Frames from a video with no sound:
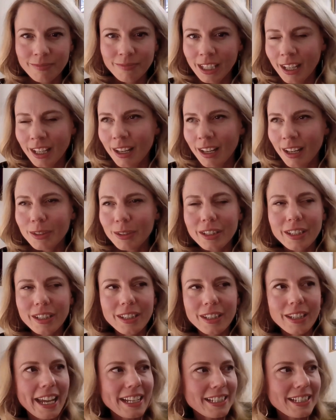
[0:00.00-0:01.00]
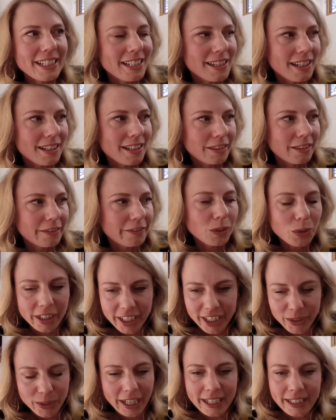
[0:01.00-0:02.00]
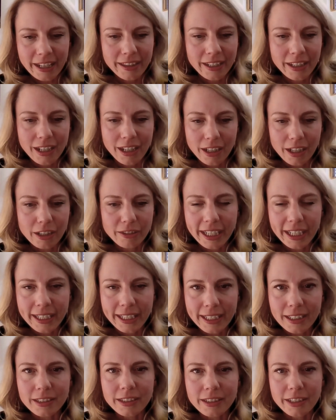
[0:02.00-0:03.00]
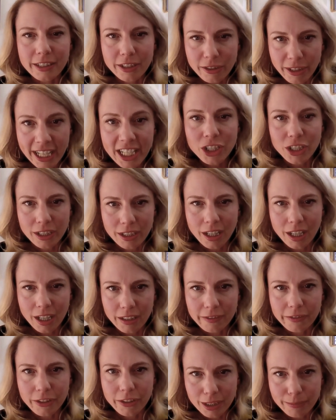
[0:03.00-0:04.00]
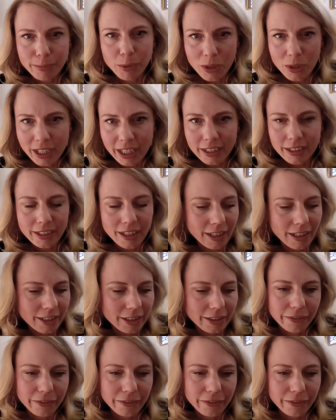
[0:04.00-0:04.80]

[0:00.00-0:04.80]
Well, the cases that'll floor you, and I think are a great illustration of your point, Dr.